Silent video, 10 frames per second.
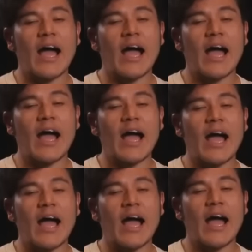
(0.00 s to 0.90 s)

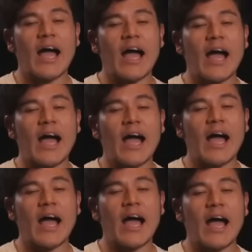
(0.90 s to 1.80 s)

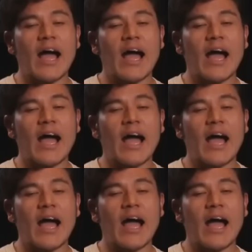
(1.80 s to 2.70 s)

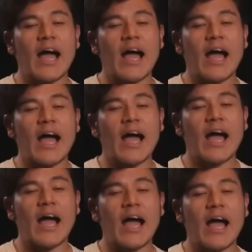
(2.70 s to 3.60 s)

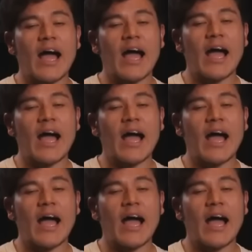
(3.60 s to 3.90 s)
(silent)